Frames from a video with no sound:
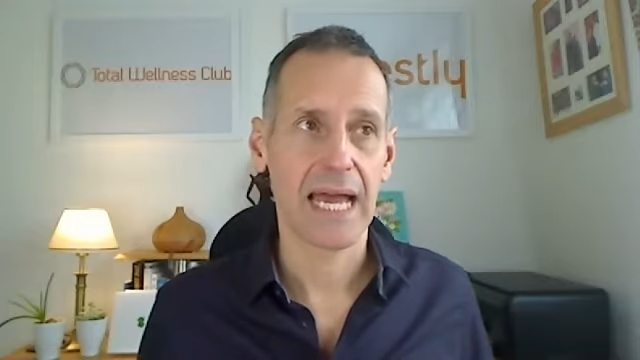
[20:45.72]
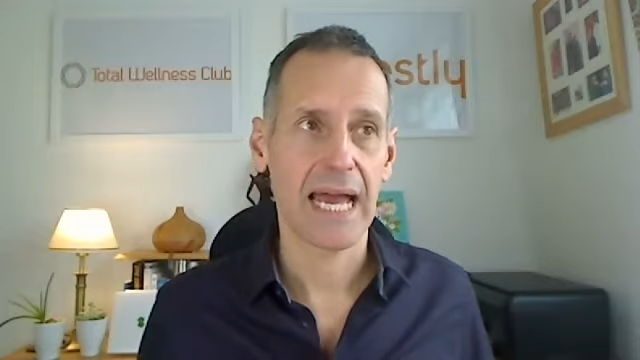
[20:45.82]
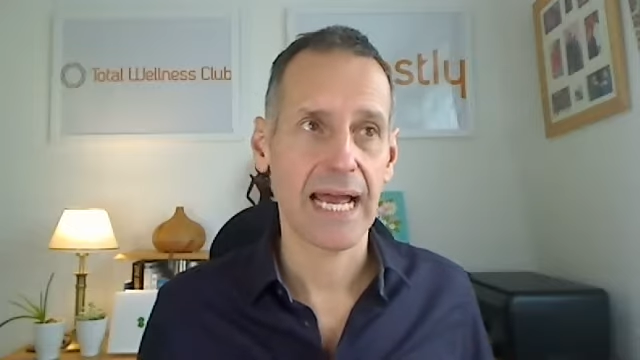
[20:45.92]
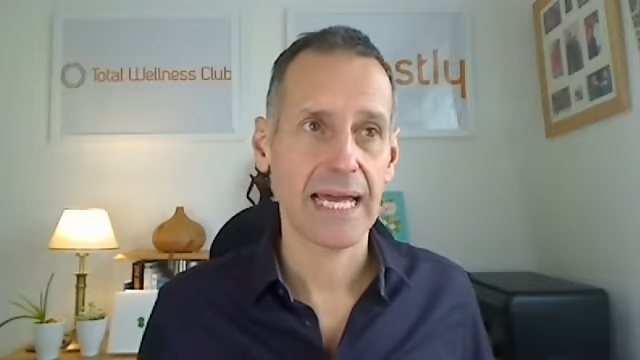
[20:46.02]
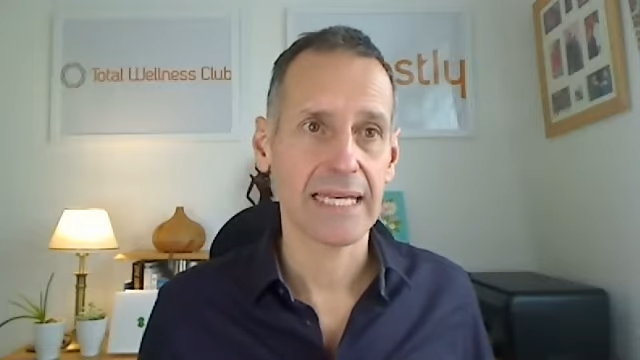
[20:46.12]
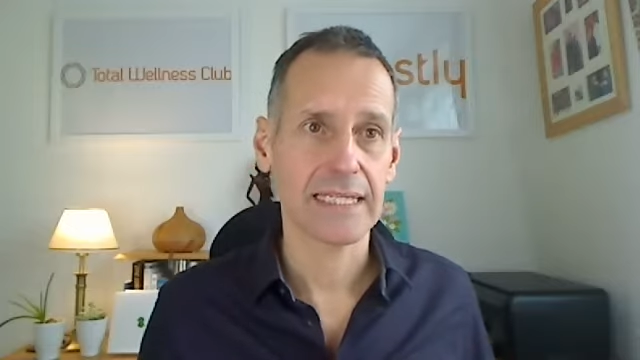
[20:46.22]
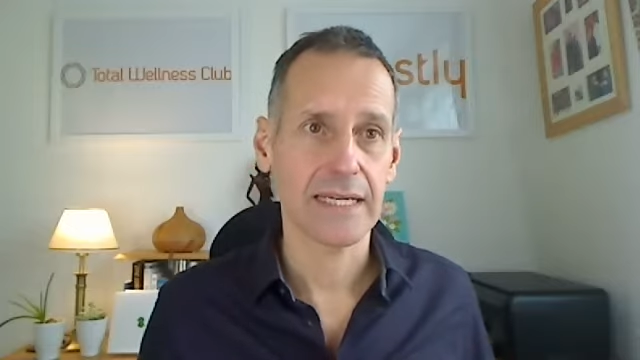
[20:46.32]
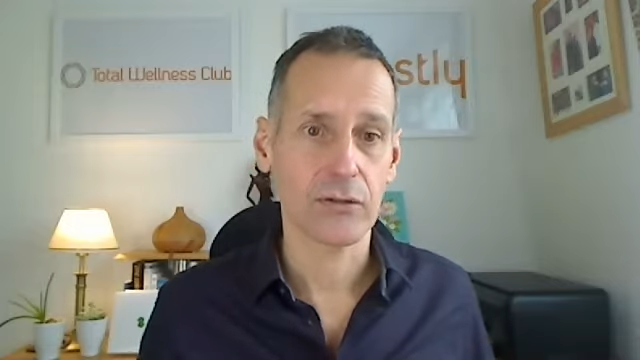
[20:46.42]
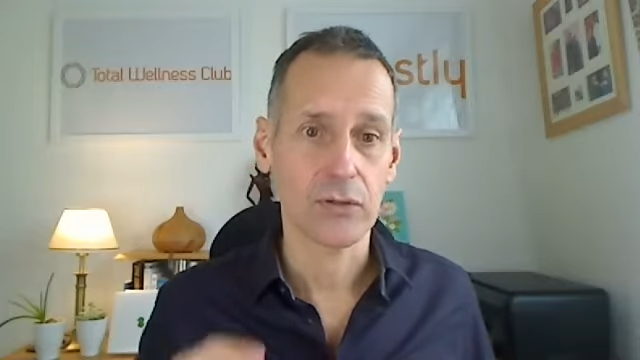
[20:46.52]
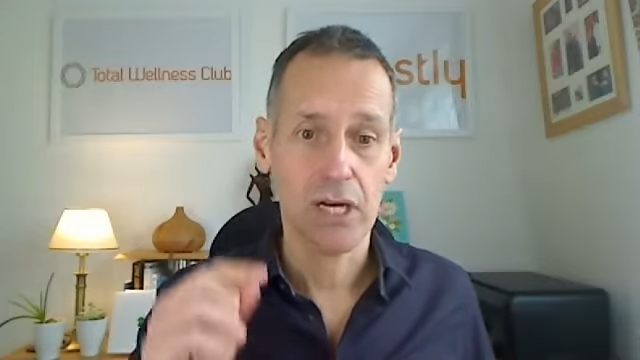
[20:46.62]
and
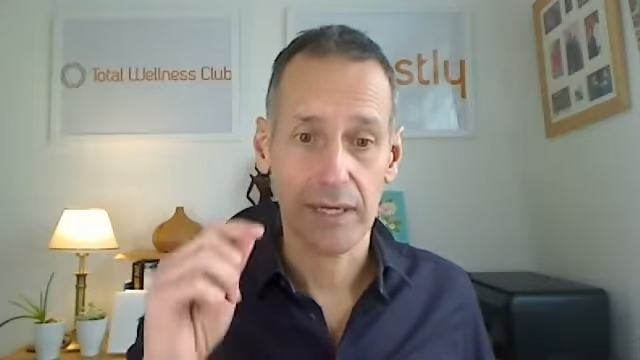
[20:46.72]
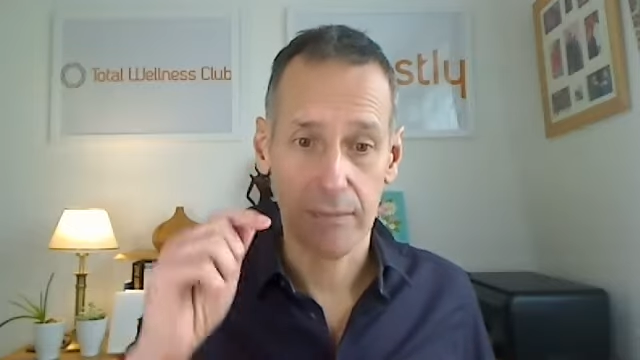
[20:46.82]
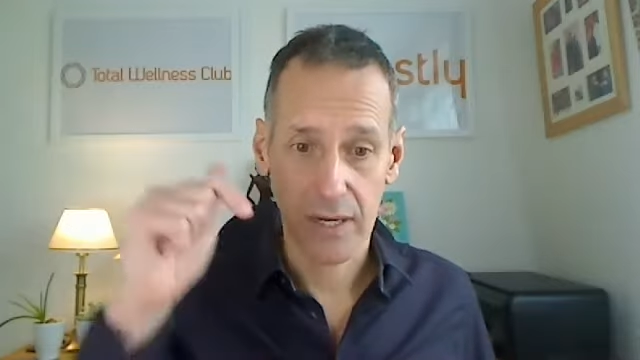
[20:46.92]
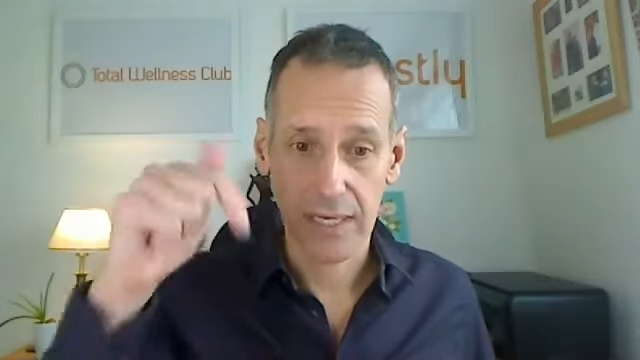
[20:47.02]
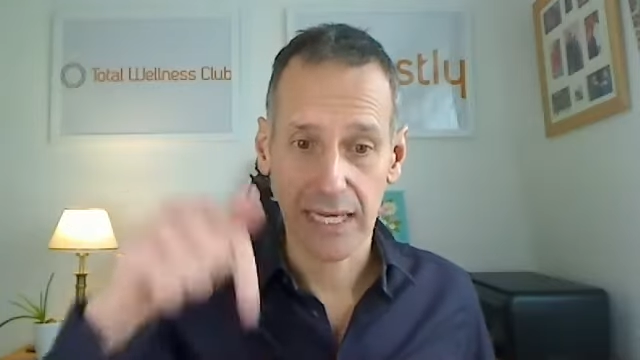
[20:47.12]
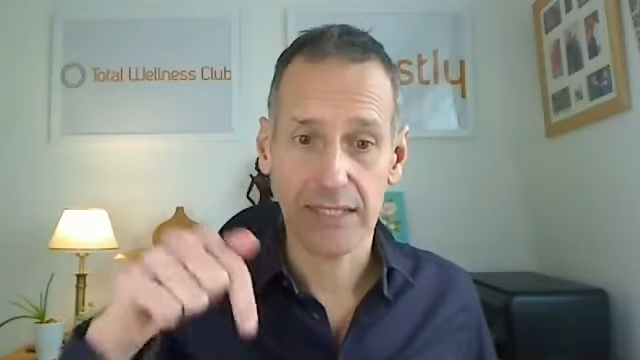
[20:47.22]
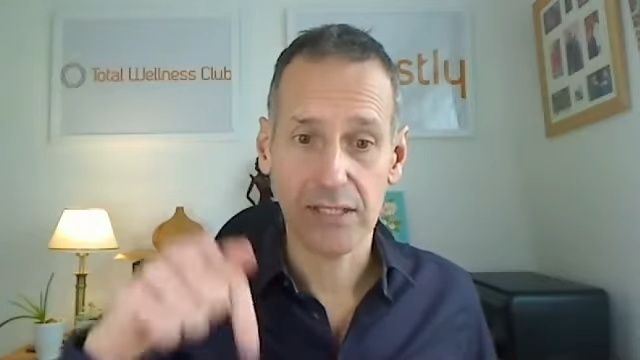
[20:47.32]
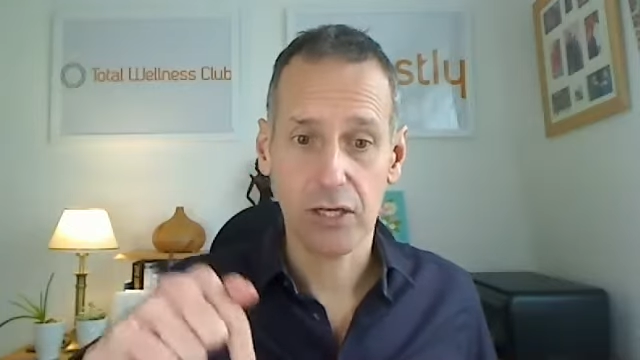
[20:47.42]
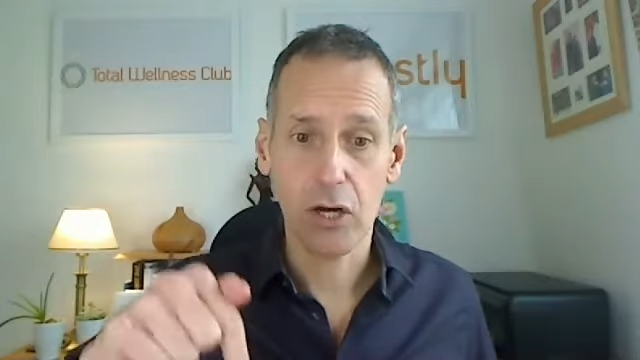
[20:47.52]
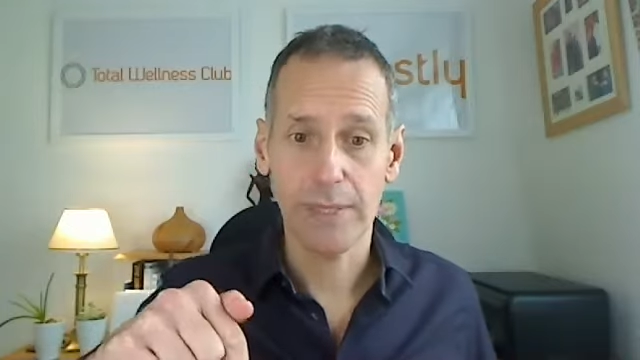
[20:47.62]
your target market
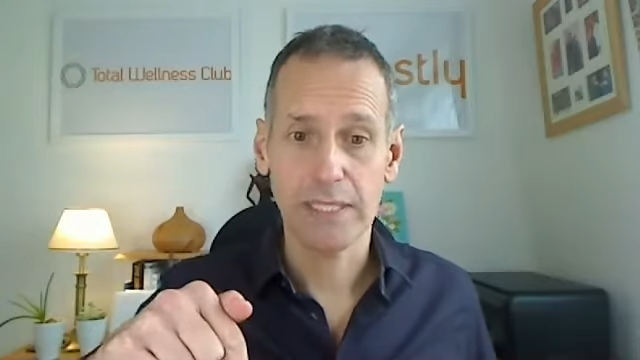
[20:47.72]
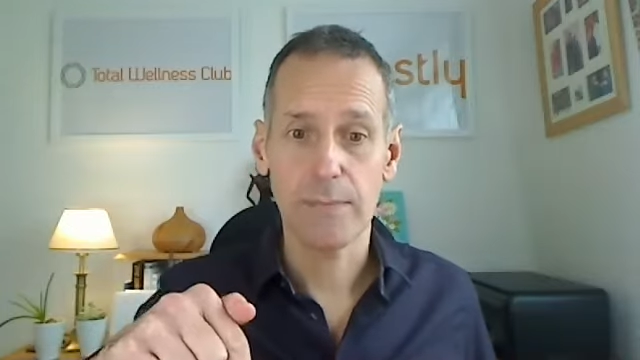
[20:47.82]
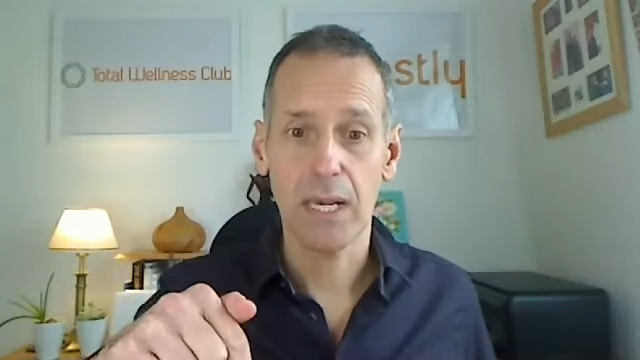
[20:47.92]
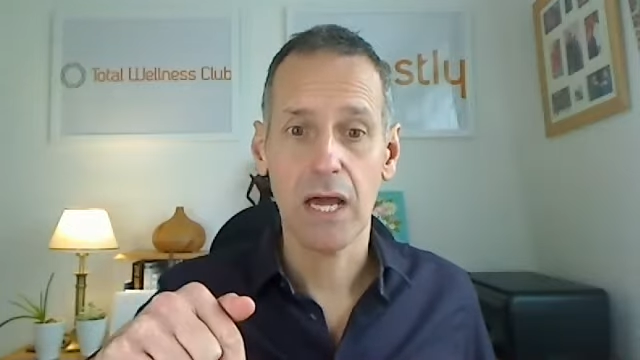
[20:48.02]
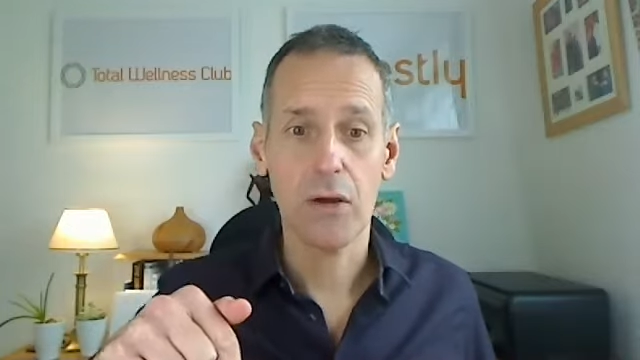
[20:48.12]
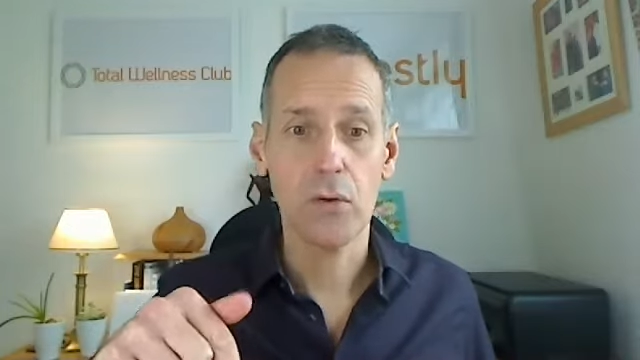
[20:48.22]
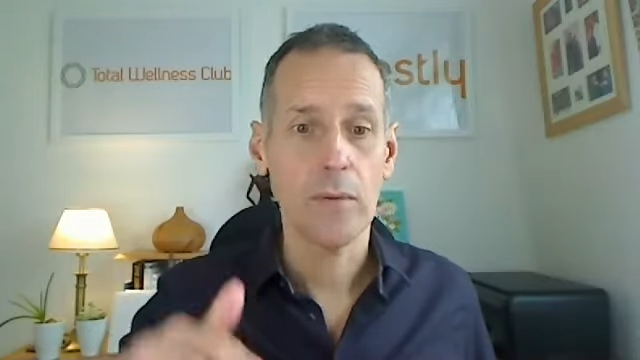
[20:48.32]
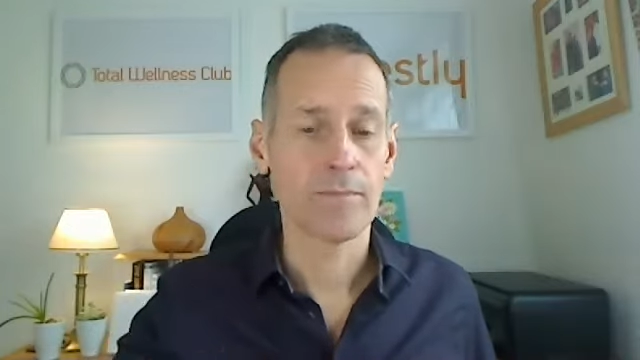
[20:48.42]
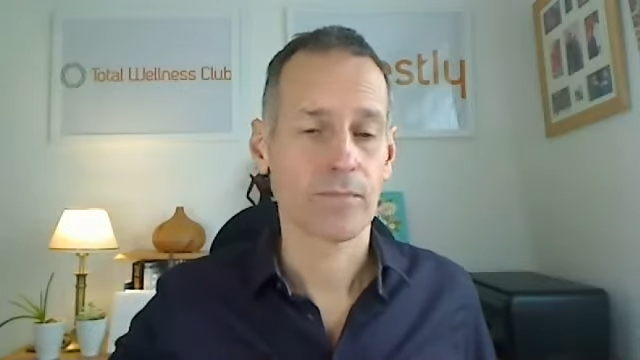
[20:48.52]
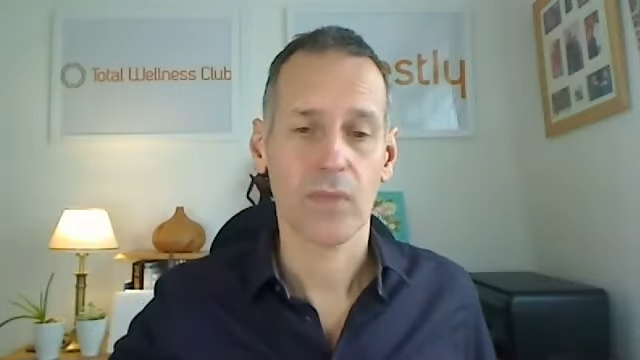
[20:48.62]
into the comments below,
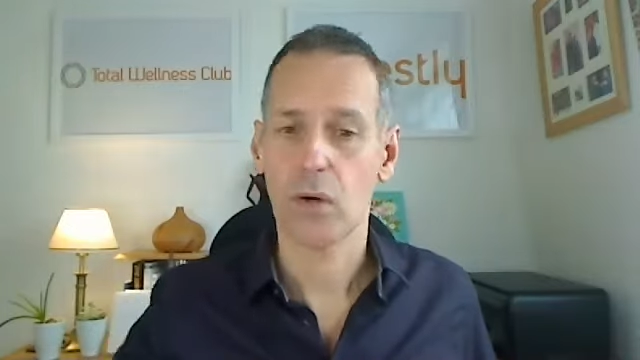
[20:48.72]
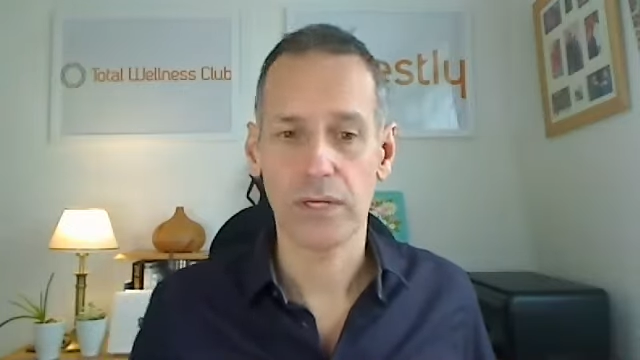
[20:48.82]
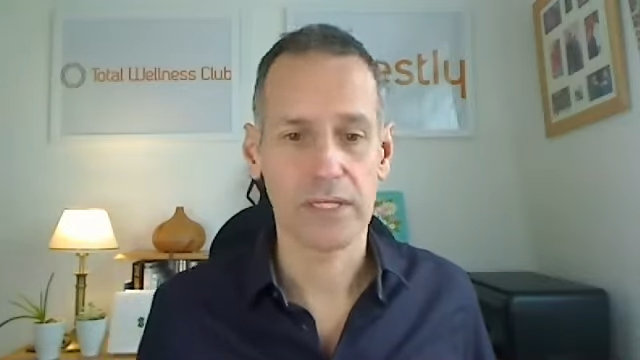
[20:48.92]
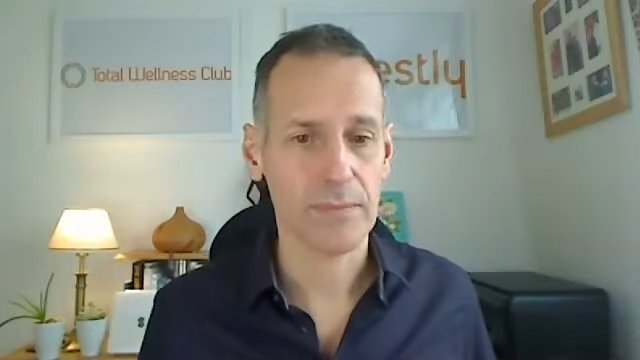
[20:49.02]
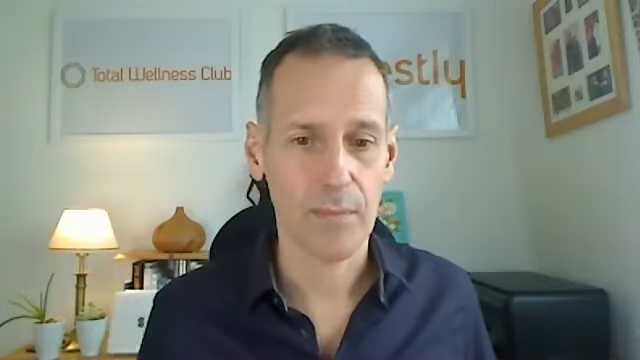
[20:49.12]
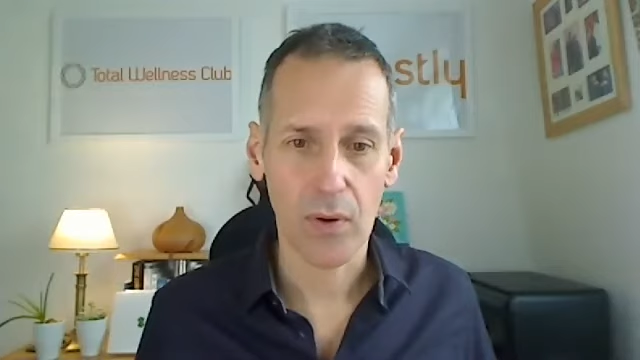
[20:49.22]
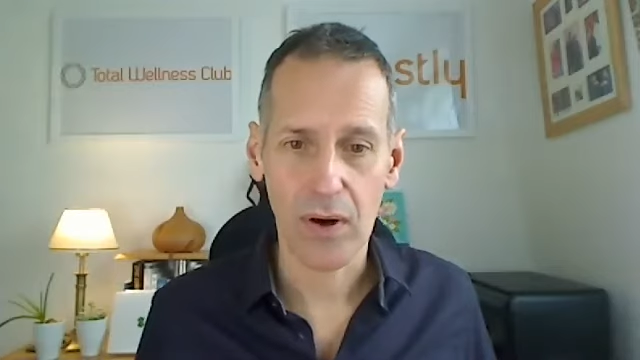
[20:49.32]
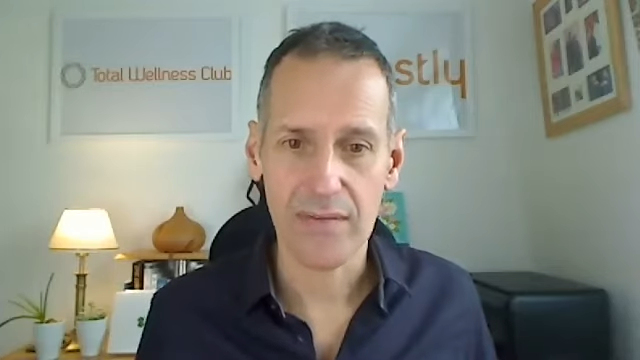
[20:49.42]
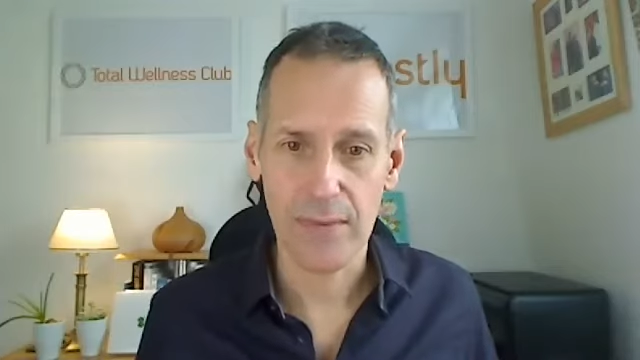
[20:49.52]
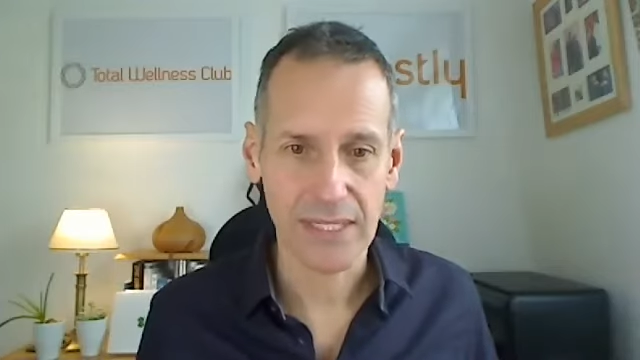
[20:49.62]
or you can send me a
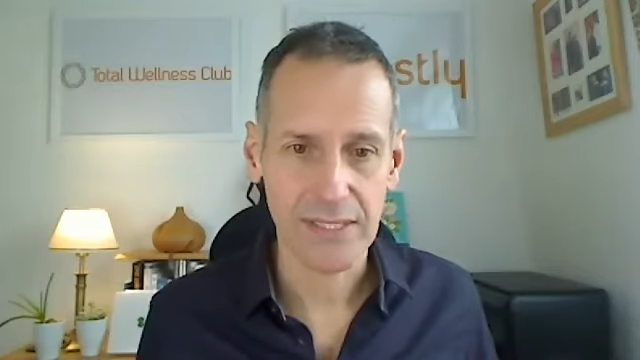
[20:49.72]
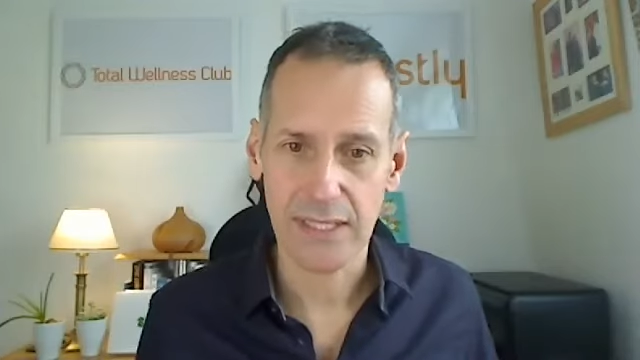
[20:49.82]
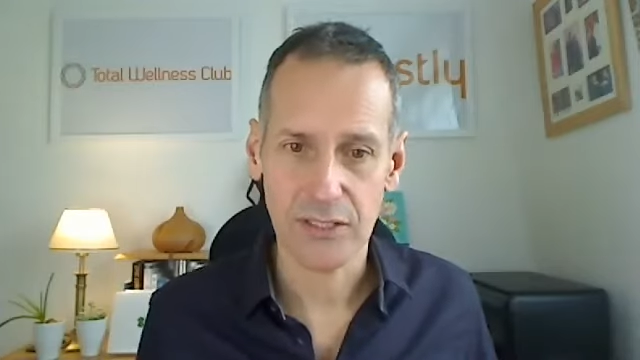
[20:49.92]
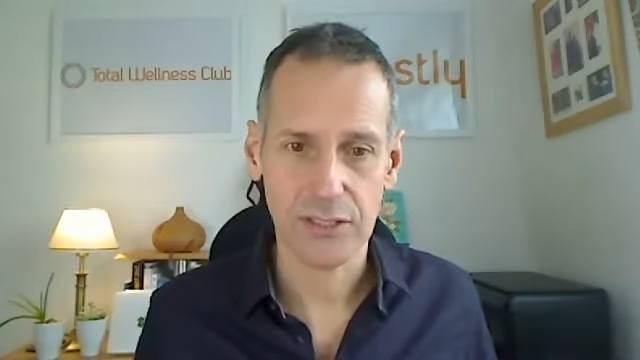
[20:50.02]
private message.